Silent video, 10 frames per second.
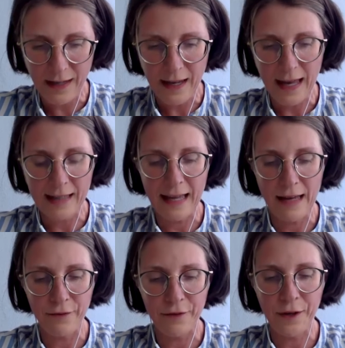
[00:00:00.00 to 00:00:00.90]
and
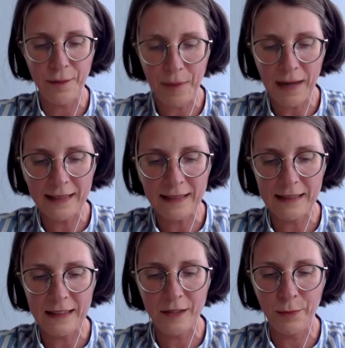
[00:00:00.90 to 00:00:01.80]
have combined
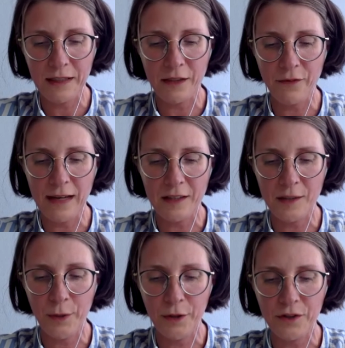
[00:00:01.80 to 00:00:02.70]
this with
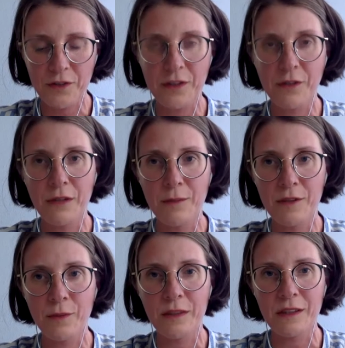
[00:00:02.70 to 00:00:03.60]
advanced purchase
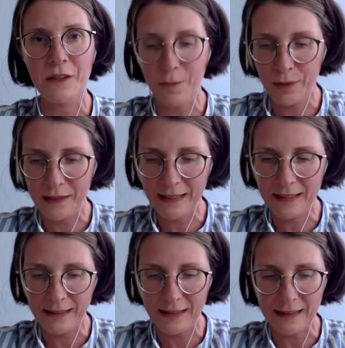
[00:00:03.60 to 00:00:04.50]
agreements with the
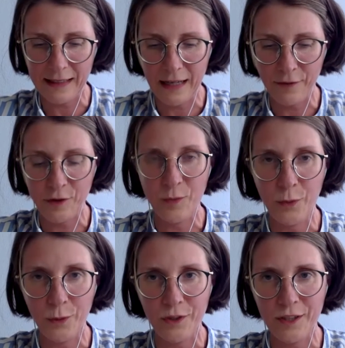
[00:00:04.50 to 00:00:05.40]
companies that they have
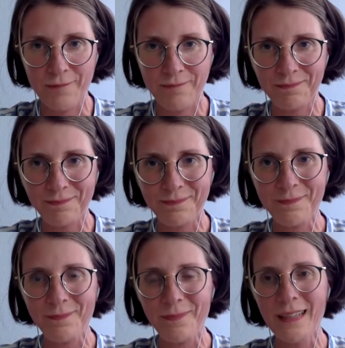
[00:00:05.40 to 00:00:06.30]
supported.
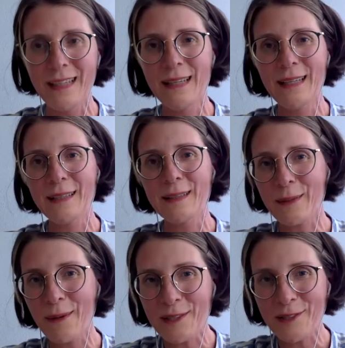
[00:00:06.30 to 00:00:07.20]
The
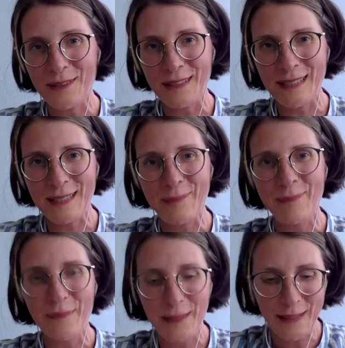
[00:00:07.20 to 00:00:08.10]
question is,
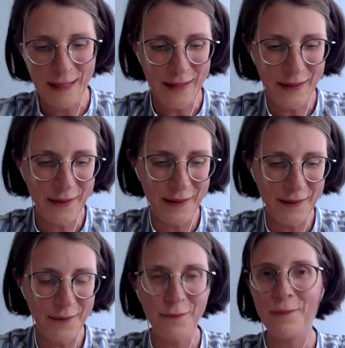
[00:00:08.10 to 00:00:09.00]

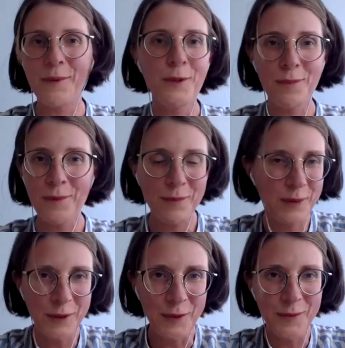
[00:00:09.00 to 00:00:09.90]

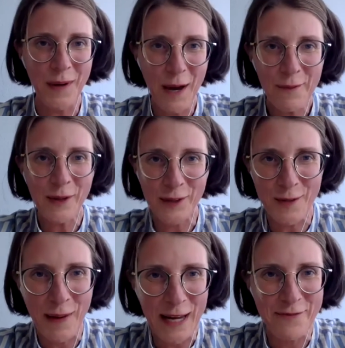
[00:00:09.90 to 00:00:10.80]
how are we going
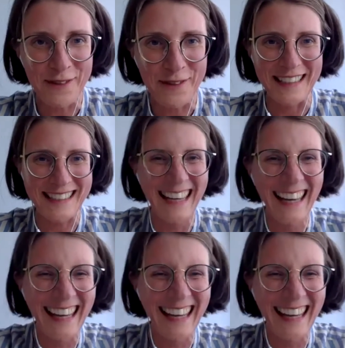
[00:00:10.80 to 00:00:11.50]
to pay for this?